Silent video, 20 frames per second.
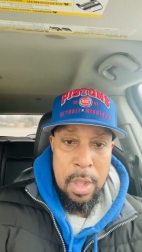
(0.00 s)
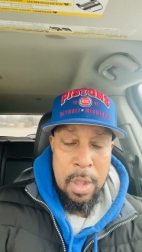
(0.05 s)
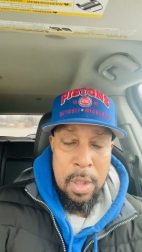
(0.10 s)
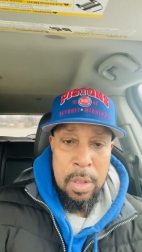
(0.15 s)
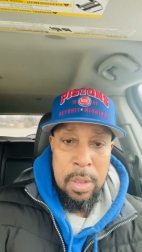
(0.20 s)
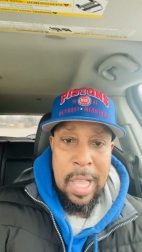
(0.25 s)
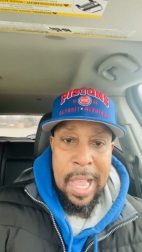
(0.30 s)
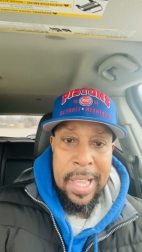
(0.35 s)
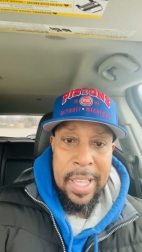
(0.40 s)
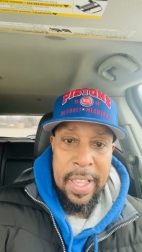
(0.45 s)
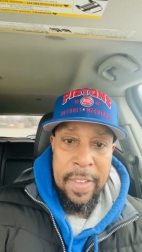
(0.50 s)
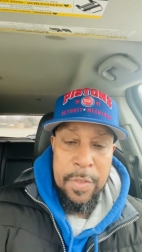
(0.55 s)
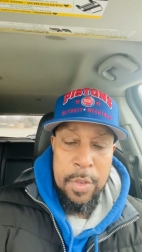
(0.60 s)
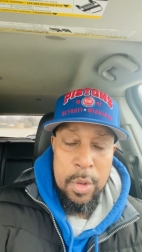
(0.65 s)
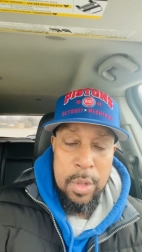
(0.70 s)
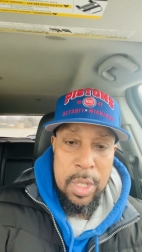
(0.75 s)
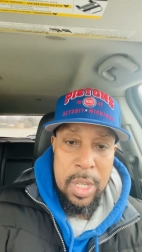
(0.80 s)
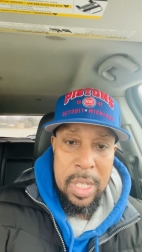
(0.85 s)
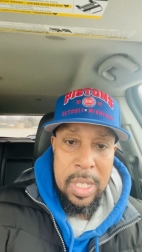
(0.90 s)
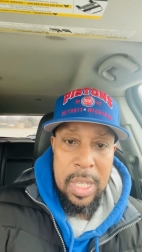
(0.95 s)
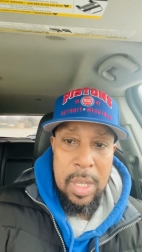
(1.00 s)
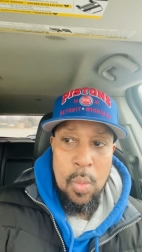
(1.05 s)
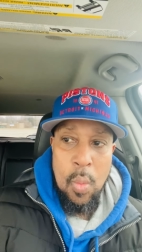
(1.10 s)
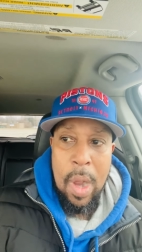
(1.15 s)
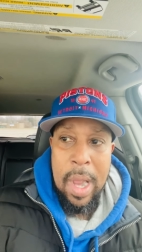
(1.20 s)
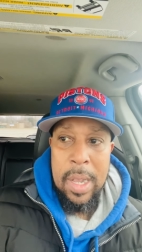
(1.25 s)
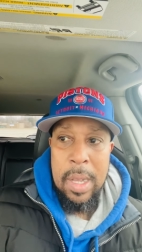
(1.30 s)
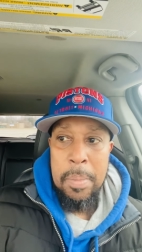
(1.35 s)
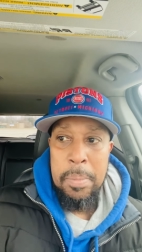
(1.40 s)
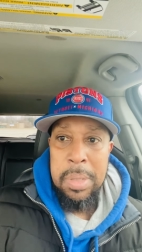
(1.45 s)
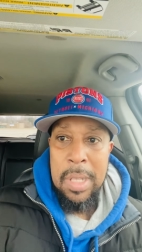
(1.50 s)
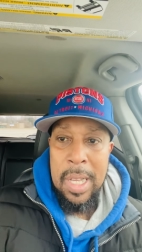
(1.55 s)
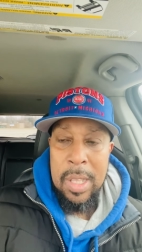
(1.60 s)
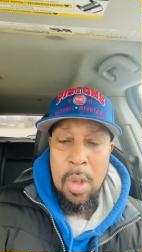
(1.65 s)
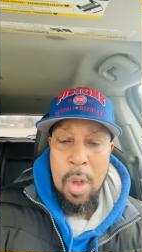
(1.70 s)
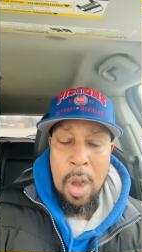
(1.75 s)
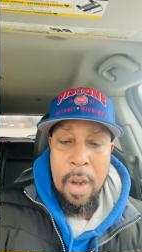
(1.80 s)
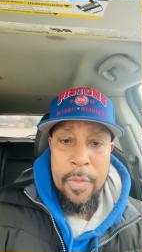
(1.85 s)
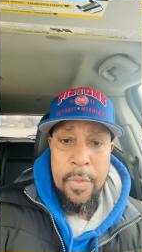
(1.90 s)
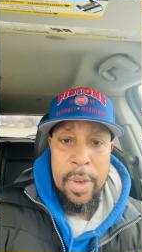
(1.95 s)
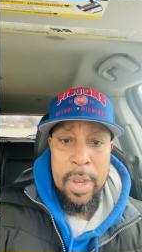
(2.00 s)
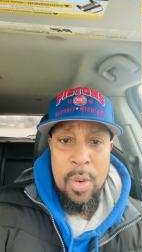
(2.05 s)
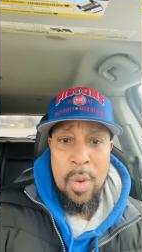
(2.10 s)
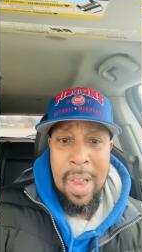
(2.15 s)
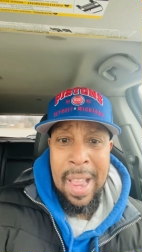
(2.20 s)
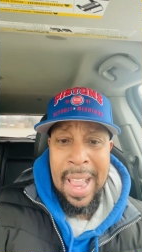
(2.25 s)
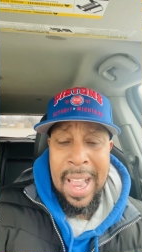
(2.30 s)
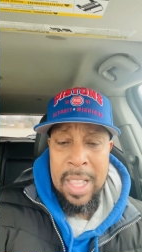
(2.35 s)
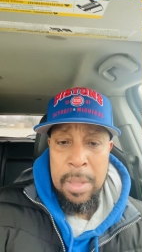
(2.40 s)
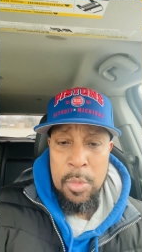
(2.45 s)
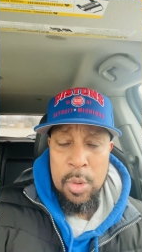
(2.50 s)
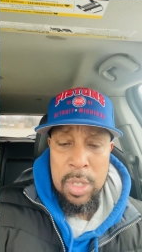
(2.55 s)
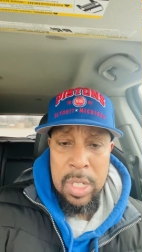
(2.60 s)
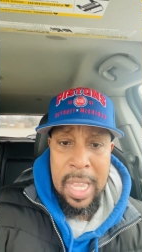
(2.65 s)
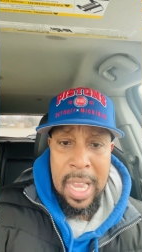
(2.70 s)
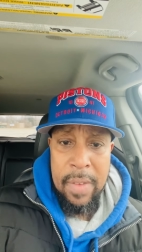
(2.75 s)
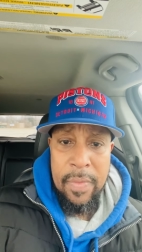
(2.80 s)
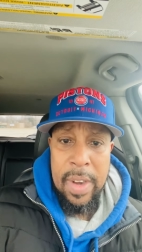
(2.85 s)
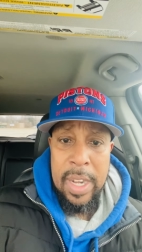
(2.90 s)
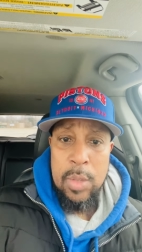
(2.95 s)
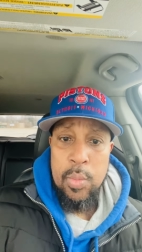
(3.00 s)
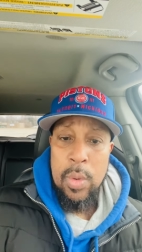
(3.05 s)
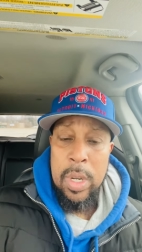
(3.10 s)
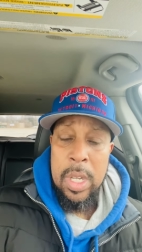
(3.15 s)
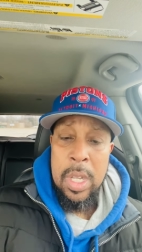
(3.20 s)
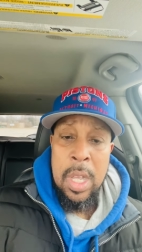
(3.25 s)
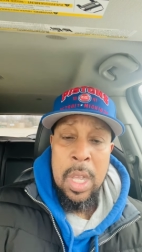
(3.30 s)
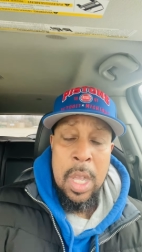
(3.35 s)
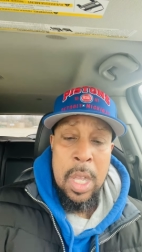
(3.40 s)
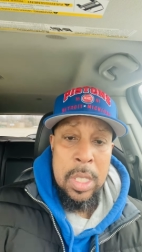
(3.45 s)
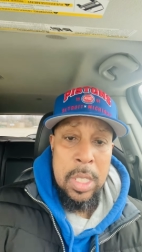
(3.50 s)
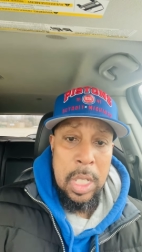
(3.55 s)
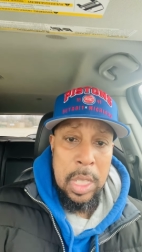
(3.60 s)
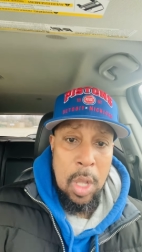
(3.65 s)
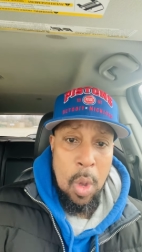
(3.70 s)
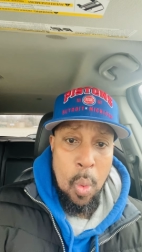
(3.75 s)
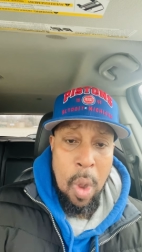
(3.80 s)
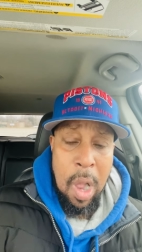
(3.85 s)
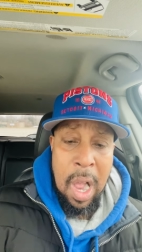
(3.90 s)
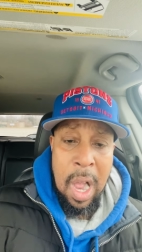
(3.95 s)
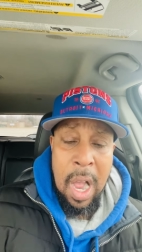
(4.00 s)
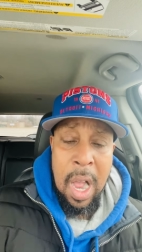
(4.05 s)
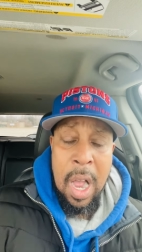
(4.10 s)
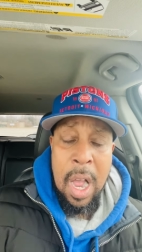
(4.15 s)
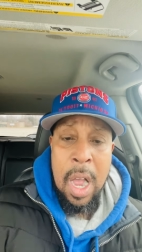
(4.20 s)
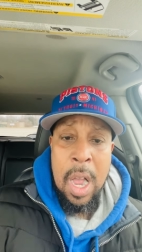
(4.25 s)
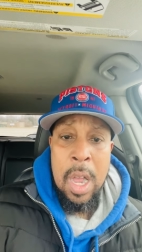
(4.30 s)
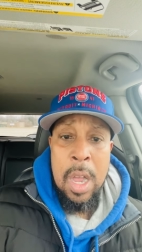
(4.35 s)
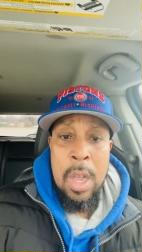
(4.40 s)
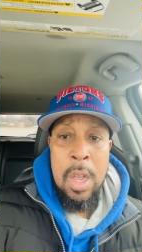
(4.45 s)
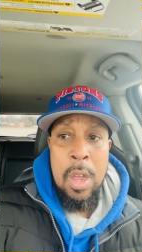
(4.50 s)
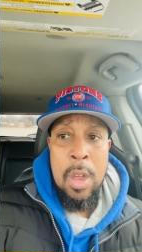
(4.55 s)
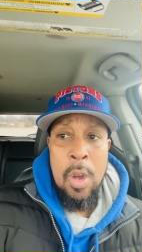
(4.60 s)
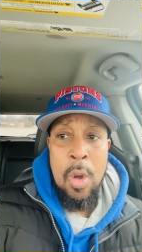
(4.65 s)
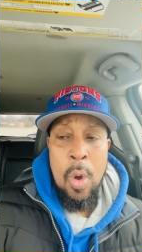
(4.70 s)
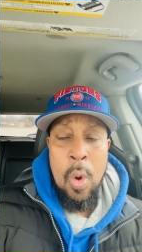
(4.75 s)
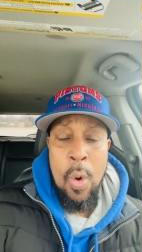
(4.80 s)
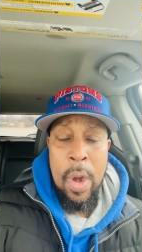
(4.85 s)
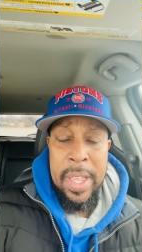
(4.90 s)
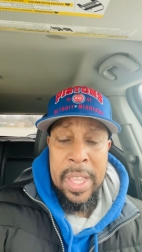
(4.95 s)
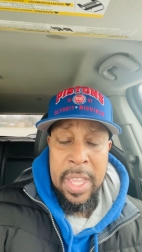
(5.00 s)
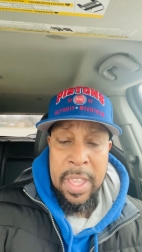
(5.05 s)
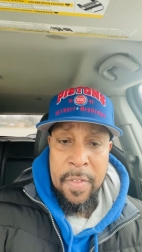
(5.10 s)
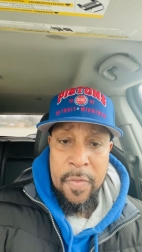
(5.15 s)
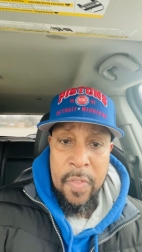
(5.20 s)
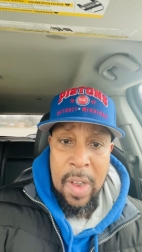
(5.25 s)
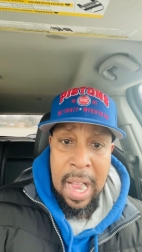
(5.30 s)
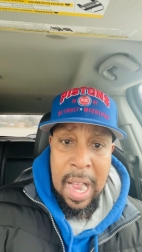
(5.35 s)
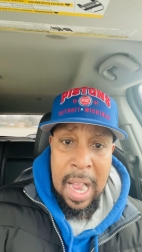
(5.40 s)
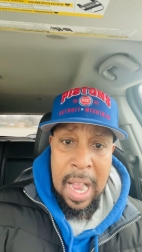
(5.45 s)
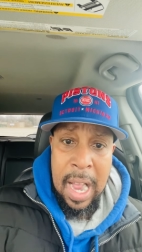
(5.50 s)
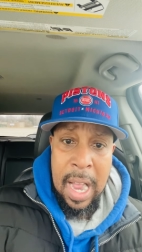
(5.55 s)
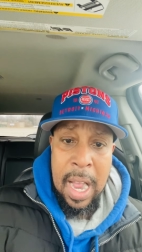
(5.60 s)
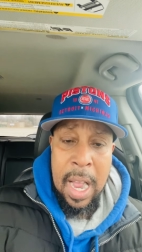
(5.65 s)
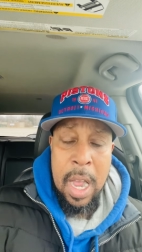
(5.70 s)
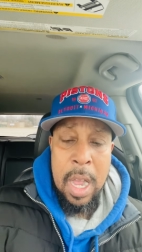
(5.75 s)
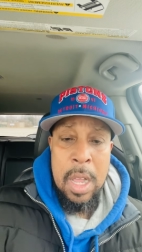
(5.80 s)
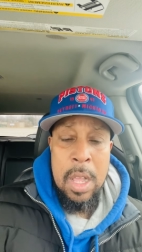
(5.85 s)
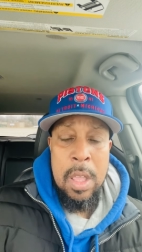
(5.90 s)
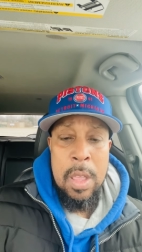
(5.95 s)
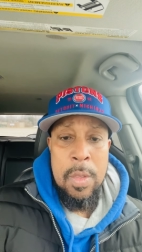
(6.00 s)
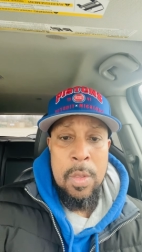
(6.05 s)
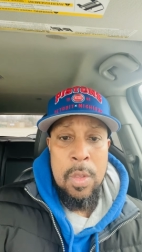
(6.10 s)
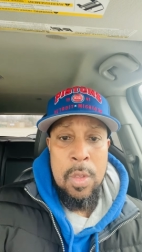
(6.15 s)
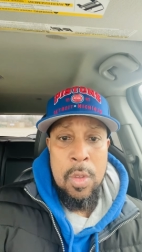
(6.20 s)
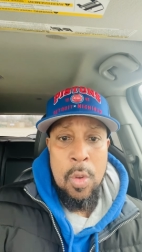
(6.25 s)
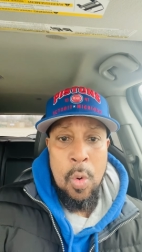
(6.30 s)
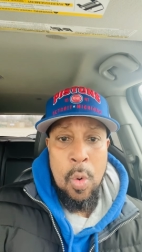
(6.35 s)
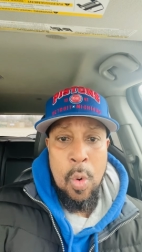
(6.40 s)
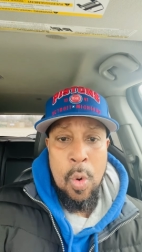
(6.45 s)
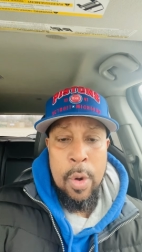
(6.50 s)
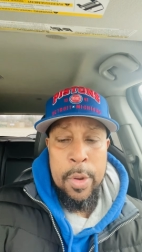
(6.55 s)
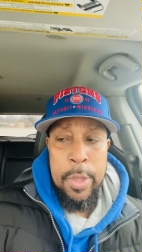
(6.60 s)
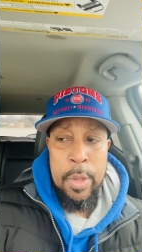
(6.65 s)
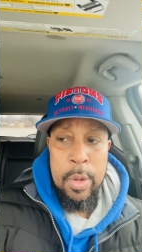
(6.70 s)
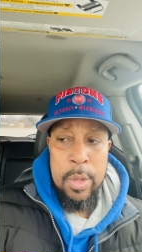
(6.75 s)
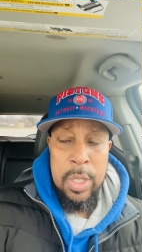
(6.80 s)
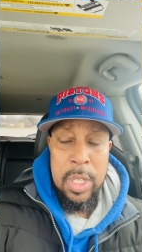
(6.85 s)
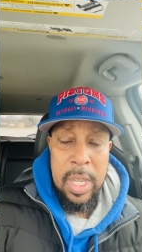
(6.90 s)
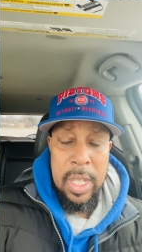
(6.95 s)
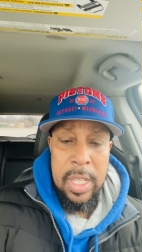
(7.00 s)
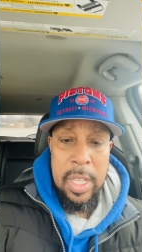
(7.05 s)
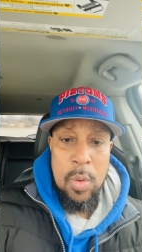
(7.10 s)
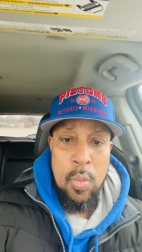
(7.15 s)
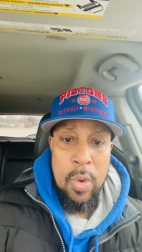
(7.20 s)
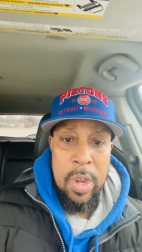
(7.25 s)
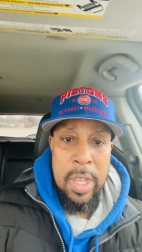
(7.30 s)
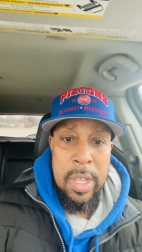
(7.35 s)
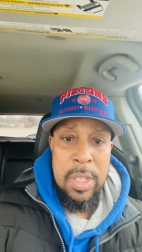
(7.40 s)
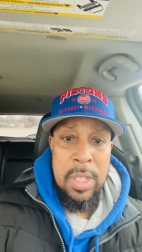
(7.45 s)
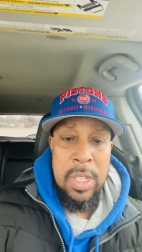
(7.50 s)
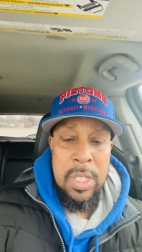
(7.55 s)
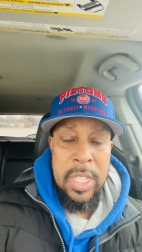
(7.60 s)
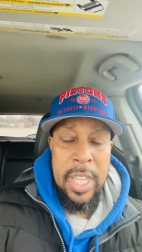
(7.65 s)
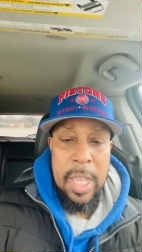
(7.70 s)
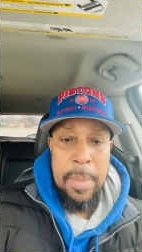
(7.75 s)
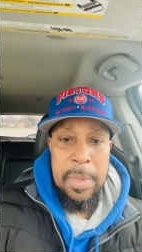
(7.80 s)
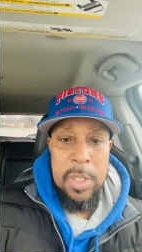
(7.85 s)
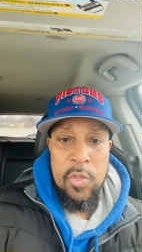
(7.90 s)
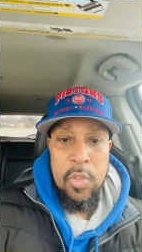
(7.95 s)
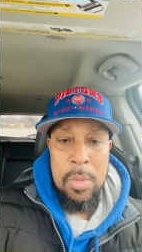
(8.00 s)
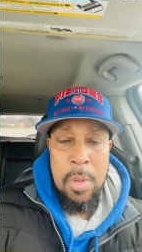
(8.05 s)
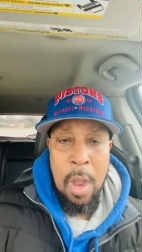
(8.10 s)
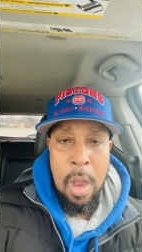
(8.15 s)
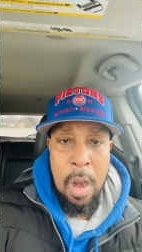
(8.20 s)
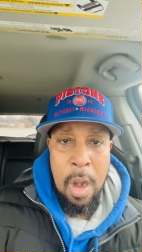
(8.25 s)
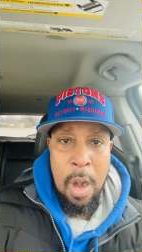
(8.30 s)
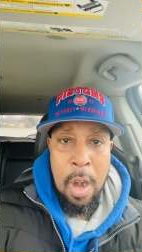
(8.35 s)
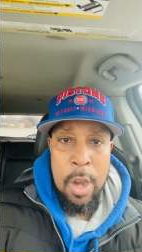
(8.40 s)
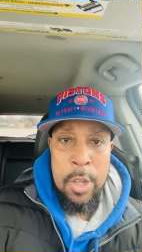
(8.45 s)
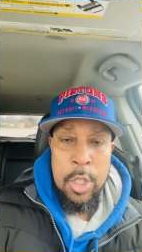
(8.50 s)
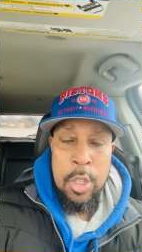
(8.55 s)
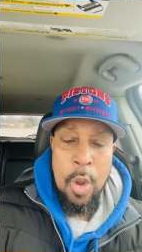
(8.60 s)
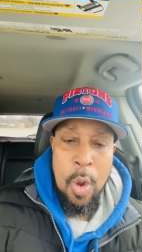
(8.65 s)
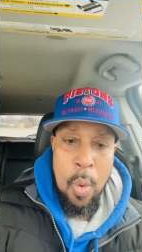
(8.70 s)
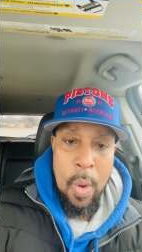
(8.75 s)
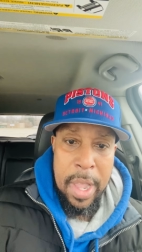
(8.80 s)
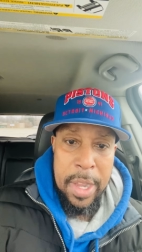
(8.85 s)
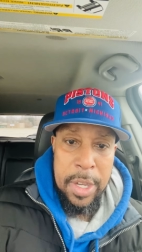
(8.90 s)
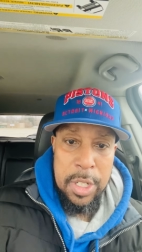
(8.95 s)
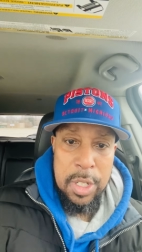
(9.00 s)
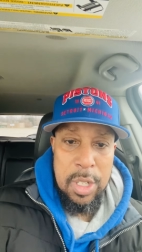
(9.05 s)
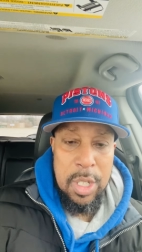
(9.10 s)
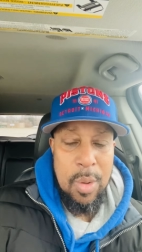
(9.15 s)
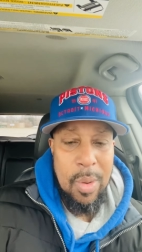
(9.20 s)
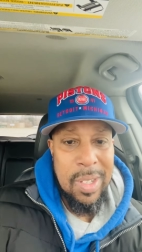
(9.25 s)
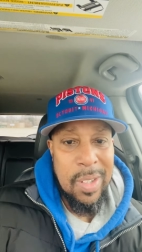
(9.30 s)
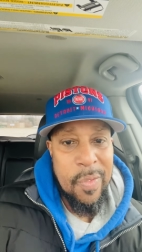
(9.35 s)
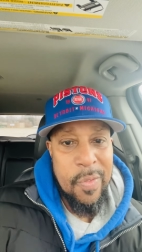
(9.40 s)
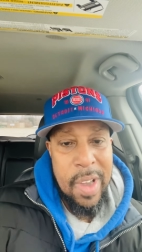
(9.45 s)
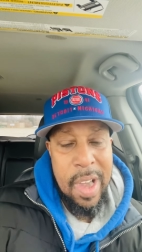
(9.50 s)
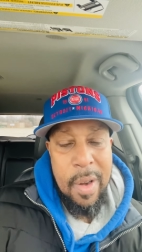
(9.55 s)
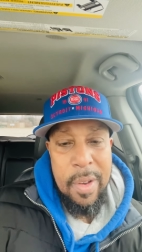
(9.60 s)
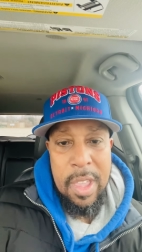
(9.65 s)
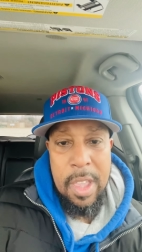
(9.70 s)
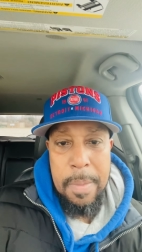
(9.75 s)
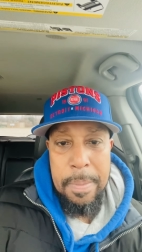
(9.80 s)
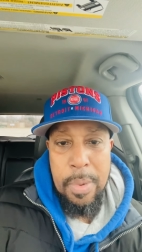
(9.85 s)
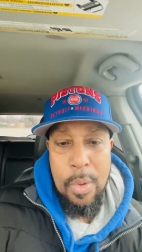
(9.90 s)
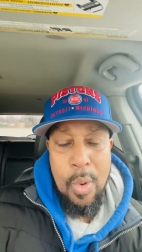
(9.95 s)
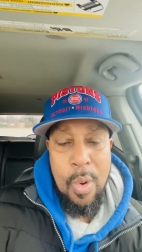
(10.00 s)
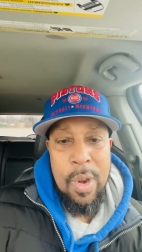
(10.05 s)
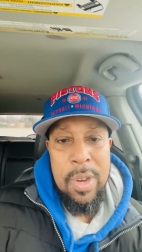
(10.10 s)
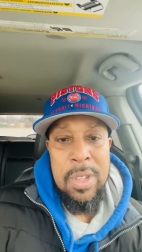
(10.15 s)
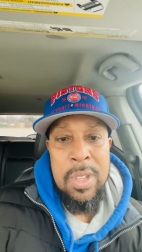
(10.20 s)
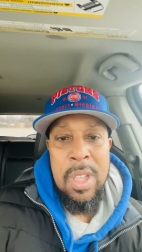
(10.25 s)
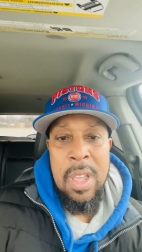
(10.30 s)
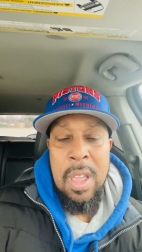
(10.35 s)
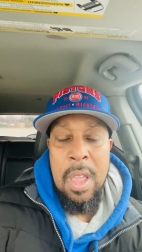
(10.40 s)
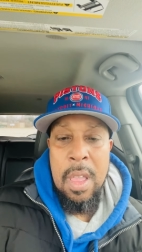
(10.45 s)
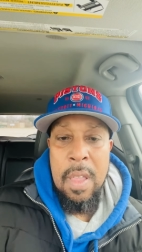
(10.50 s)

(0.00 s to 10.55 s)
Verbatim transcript: Like if you're dealing with like a blood offering or an animal sacrifice with the Loa or Ifa, or you're dealing with demons from the Ars Goetia. So it's very important.